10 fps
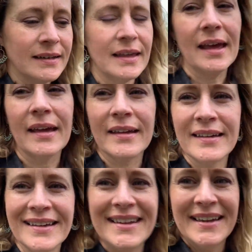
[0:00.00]
Yeah.
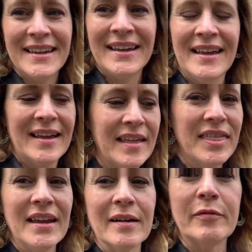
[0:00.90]
I
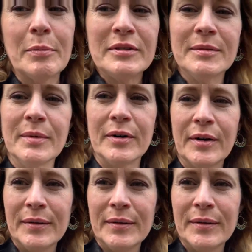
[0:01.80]
think from tomorrow